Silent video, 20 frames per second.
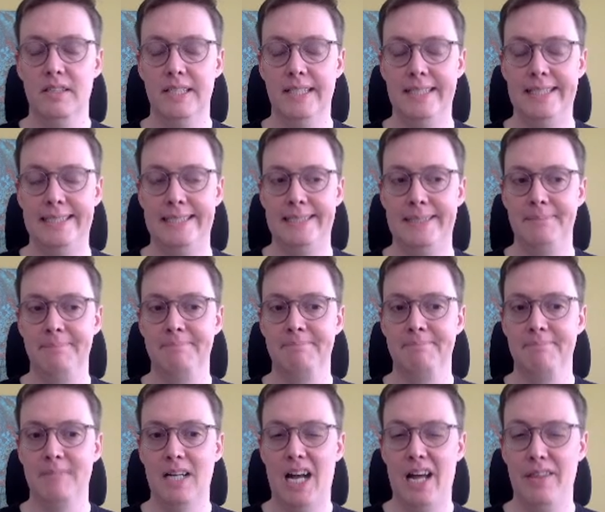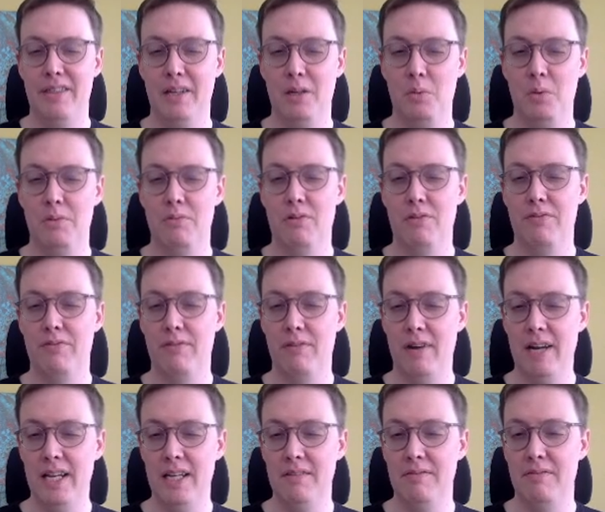I think, would
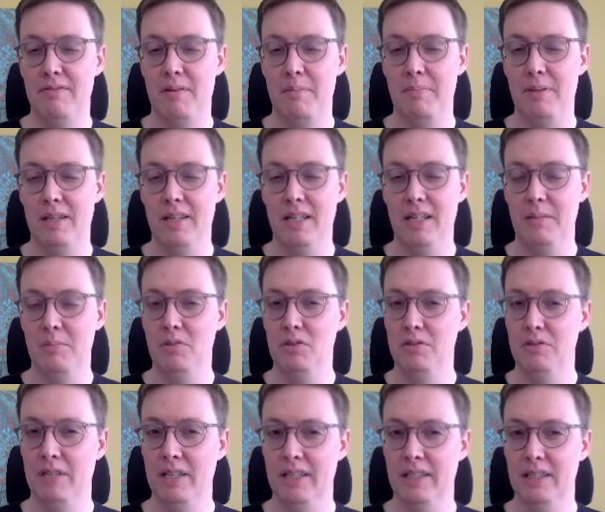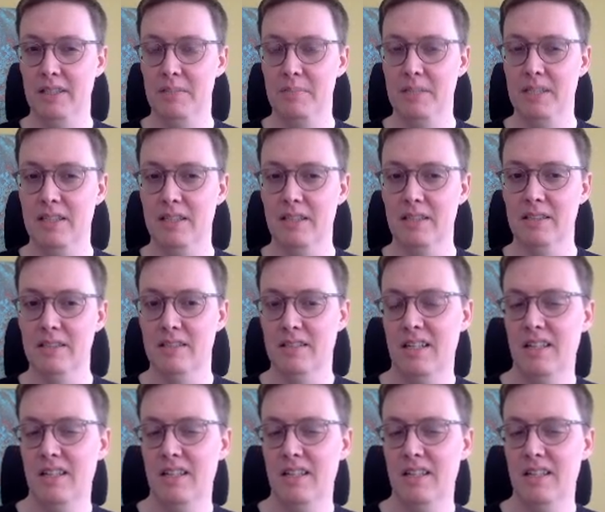refrain from playing a move like this because